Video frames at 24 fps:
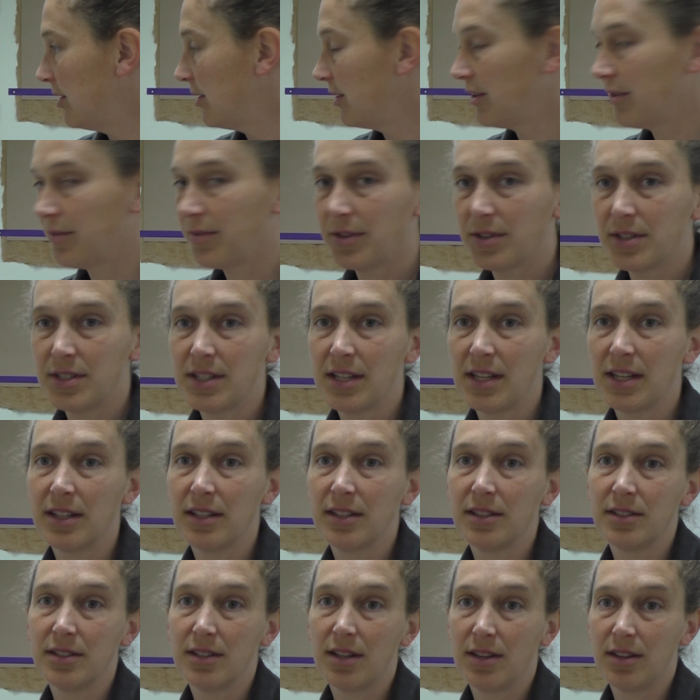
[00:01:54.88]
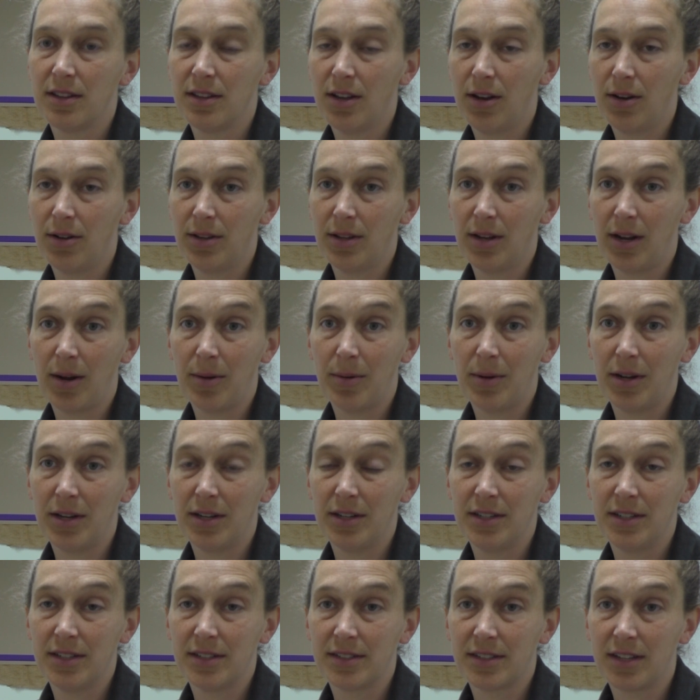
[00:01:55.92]
the first thing though that I want
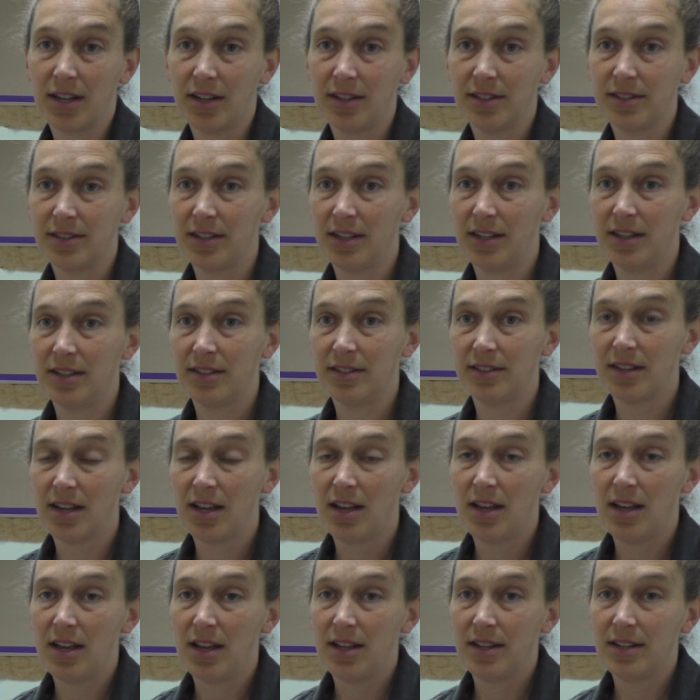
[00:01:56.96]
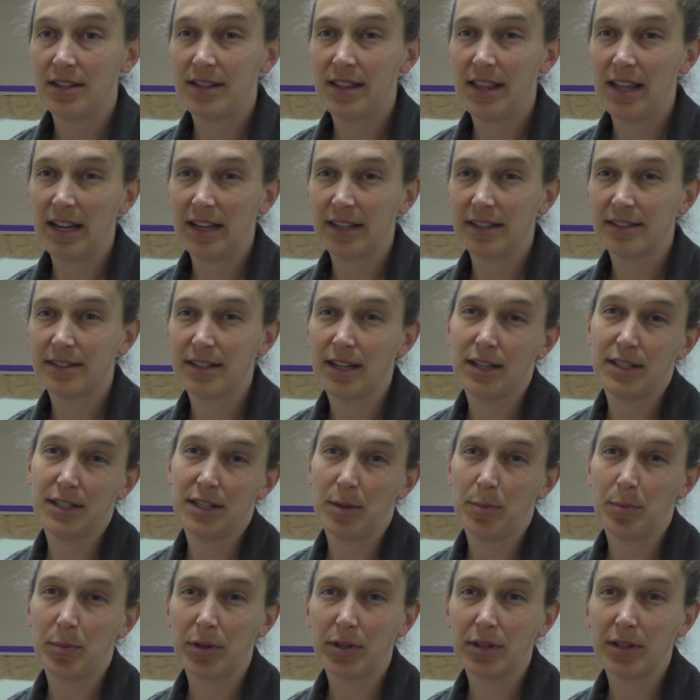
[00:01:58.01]
to discuss is things that
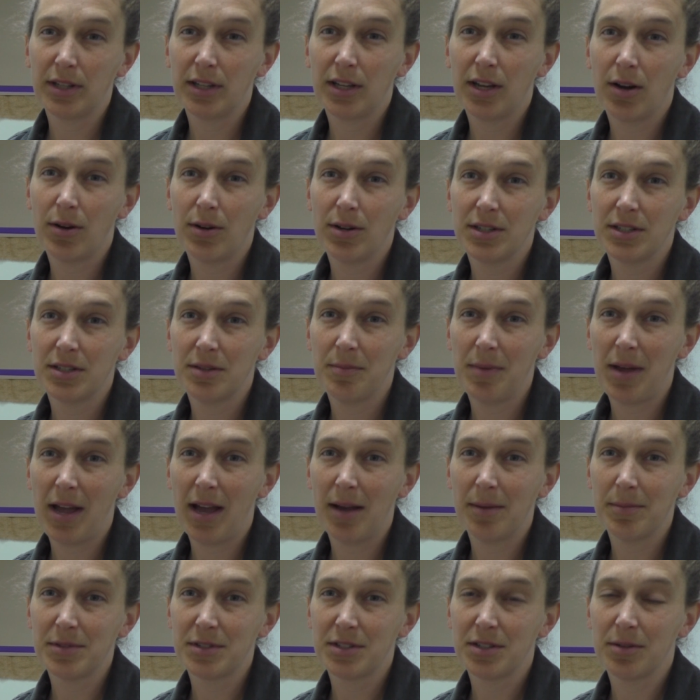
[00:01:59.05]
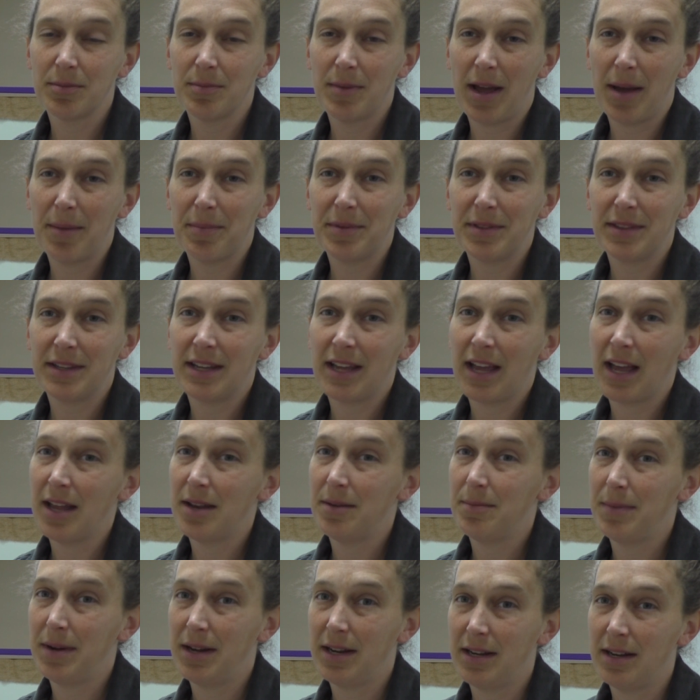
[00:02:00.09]
typically go into maps. Your map in the
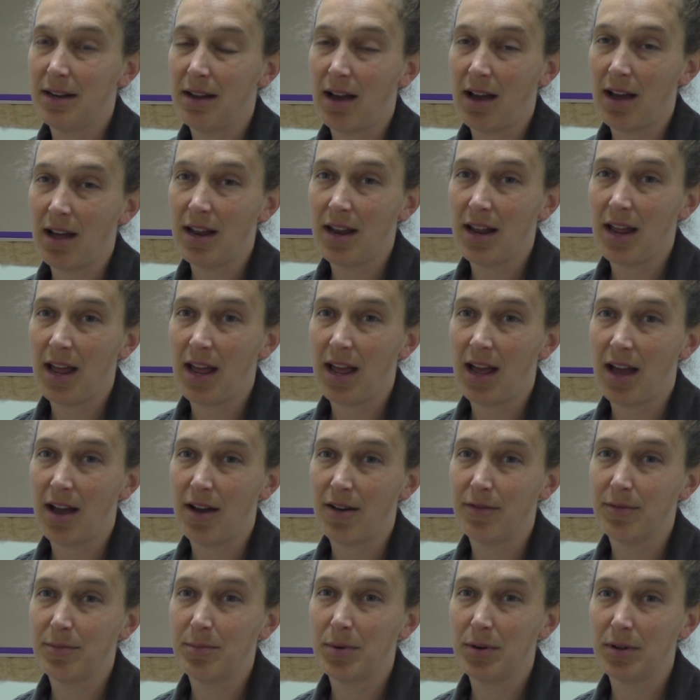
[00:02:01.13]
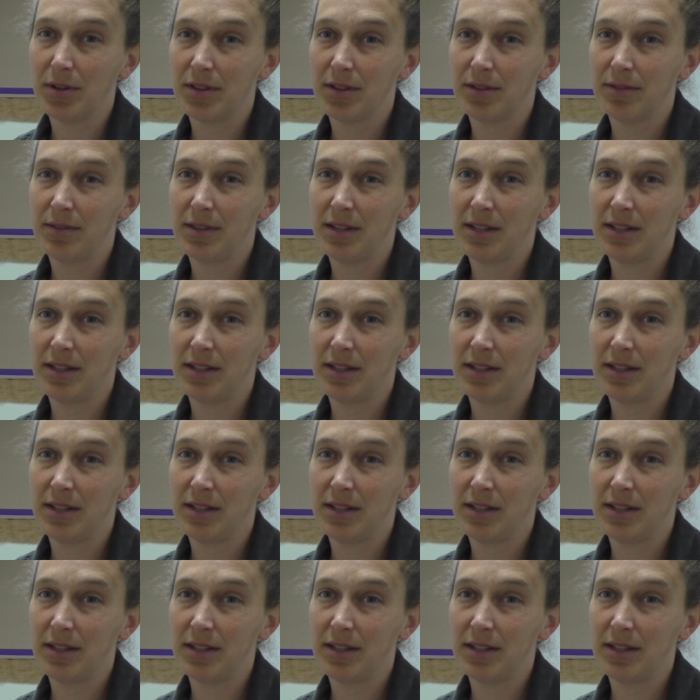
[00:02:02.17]
end may not have both of